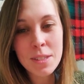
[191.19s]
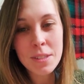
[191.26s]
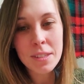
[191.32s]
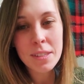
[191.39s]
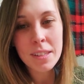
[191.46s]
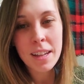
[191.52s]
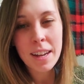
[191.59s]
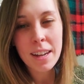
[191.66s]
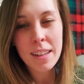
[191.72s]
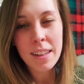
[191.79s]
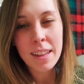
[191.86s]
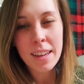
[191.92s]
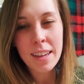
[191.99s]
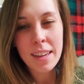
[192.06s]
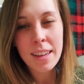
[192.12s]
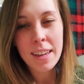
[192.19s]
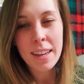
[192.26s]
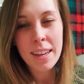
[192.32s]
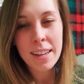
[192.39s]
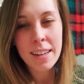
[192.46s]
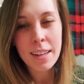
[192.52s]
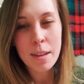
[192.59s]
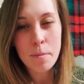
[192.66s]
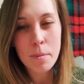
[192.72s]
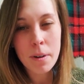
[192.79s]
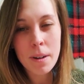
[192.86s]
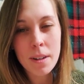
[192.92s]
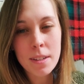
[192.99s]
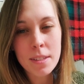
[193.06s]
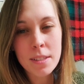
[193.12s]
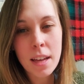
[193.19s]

or a lot of candy bars.